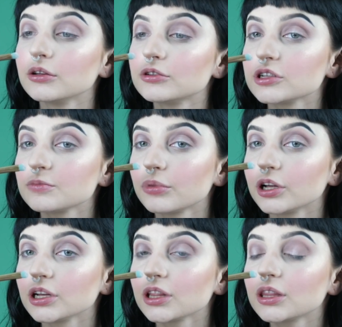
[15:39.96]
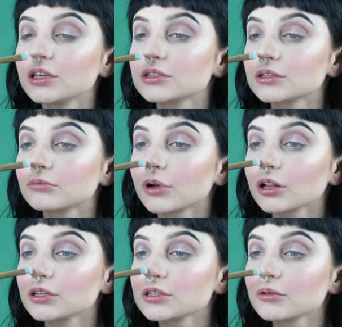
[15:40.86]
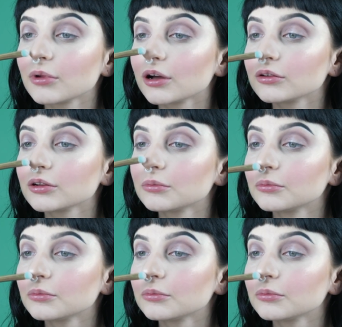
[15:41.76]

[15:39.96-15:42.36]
You just put the smallest amount